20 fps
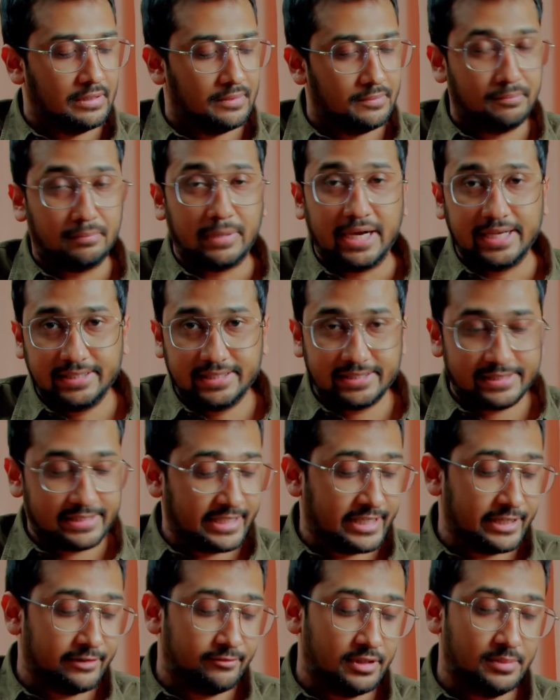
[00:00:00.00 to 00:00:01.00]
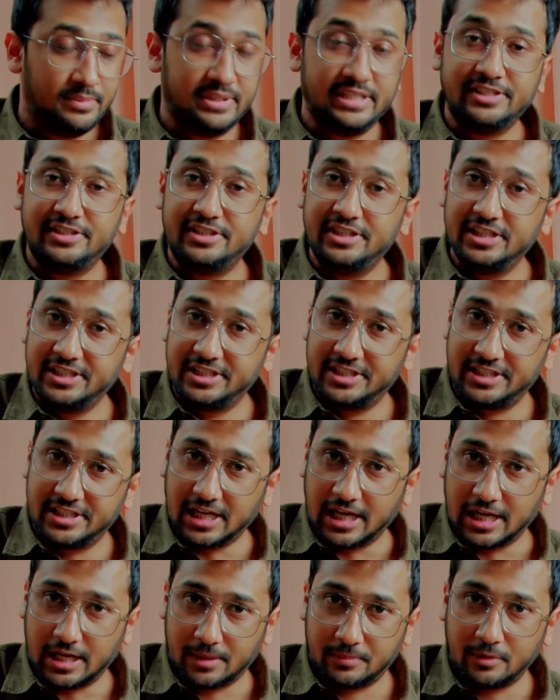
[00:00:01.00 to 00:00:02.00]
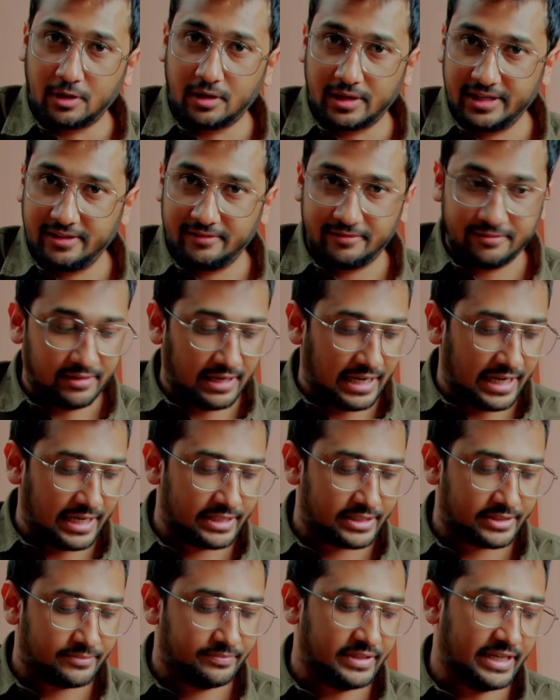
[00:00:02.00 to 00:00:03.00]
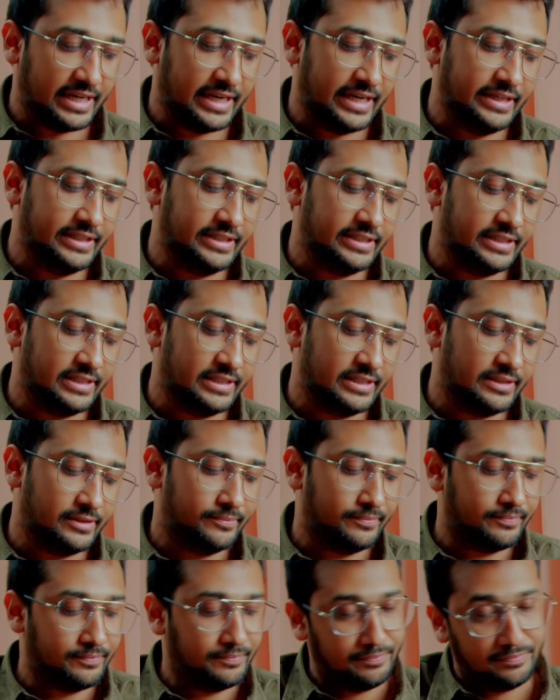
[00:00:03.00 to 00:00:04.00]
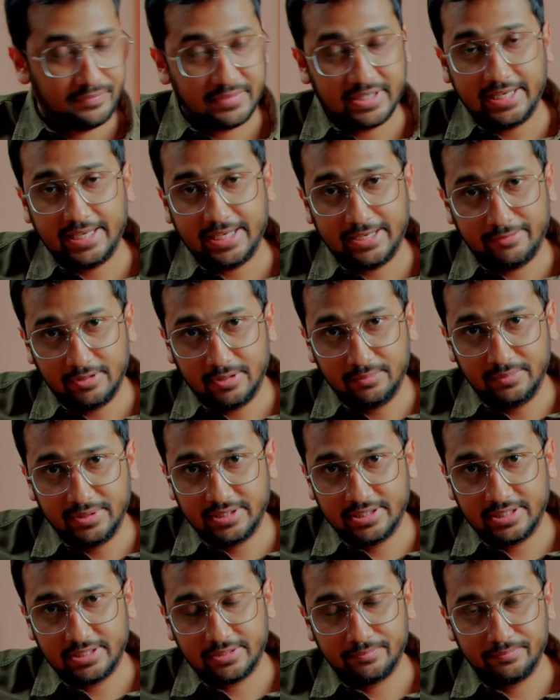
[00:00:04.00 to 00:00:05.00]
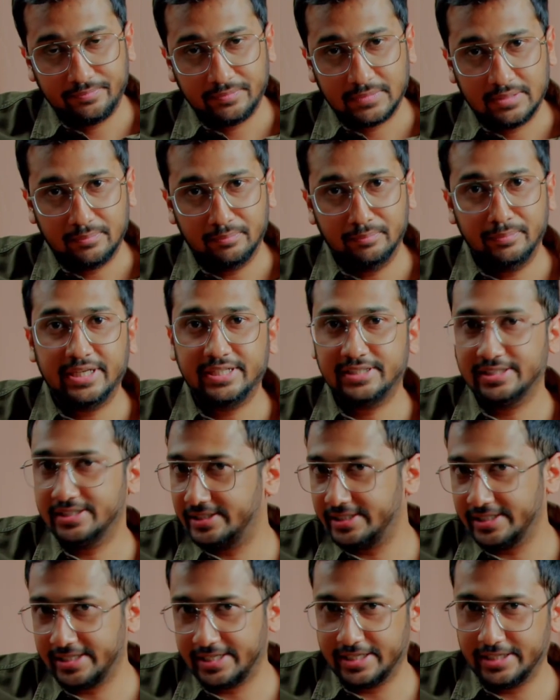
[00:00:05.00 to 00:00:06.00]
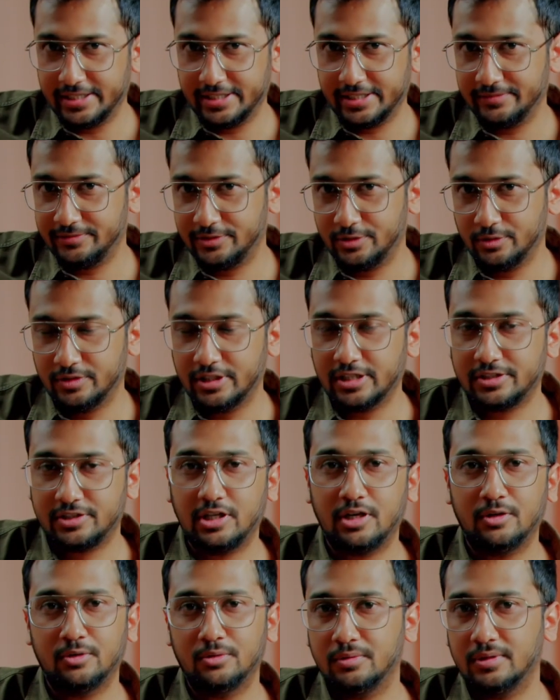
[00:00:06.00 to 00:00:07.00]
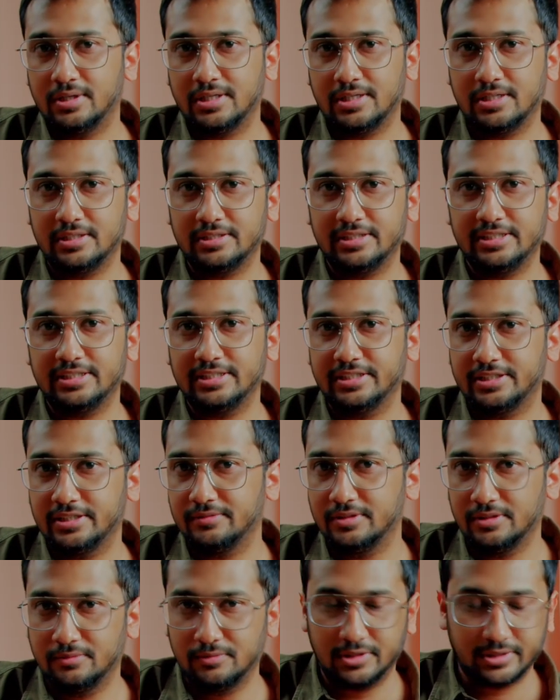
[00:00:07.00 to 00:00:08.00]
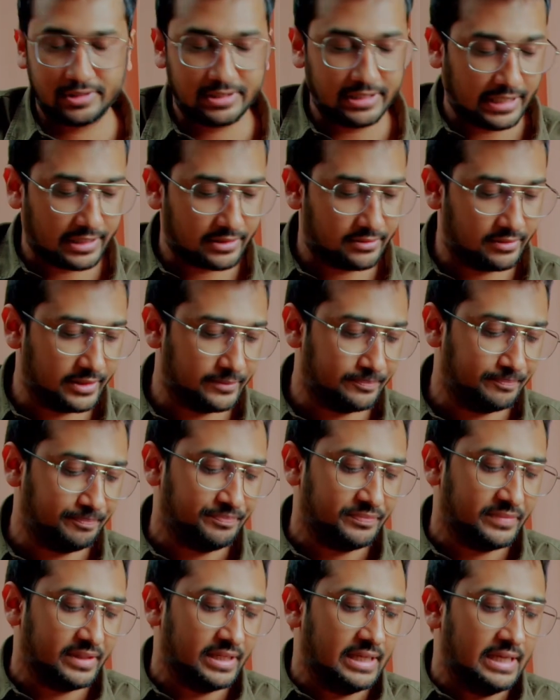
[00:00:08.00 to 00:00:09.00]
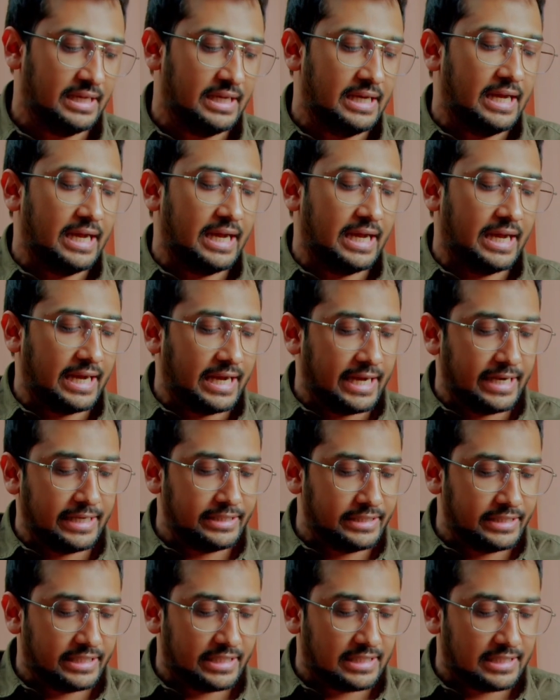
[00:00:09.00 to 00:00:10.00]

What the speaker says: minor second will be G sharp or A flat, and A will be the major second. So that's how this interval works actually. And